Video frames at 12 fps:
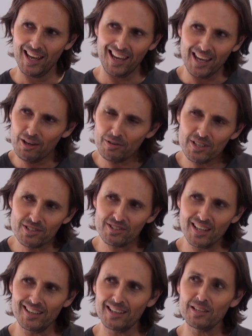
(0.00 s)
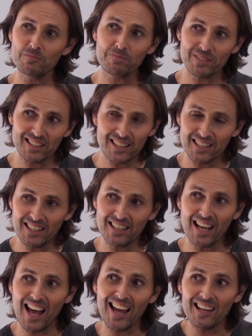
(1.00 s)
areas that are
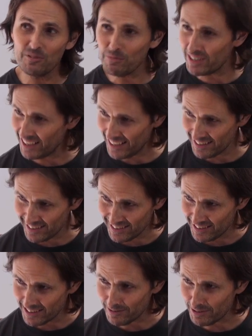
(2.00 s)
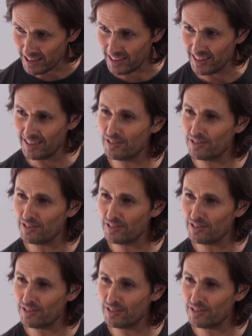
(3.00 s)
completely unrelated even